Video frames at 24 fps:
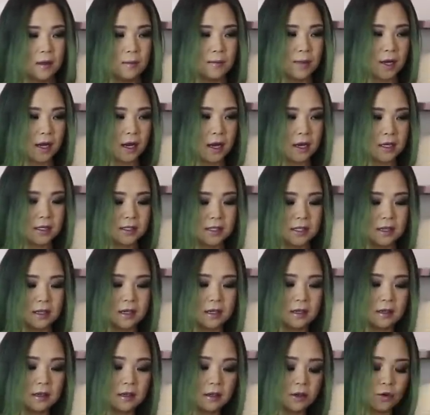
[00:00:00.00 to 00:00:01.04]
Because
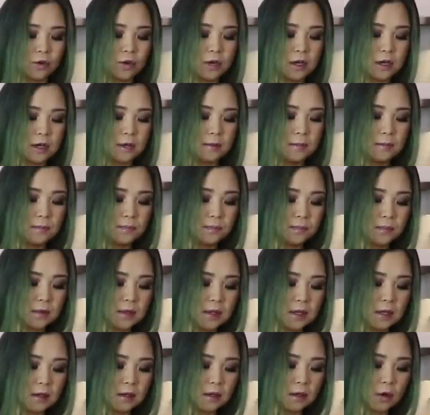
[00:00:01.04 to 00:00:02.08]
the, the cream,
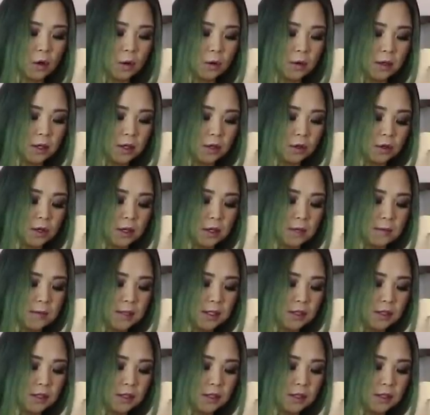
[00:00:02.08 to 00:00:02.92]
the coconut cream